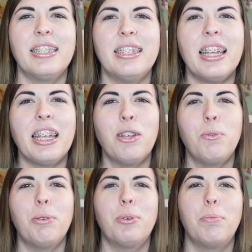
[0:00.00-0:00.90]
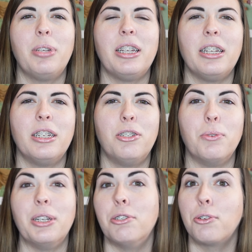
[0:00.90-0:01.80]
Today we will be
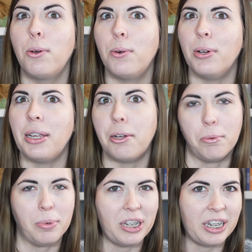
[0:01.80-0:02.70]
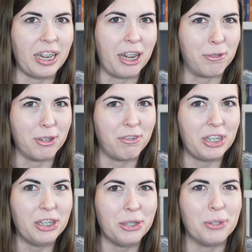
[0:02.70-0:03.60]
doing a toy opening and
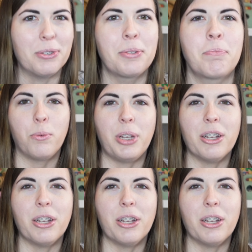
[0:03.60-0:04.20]
review. We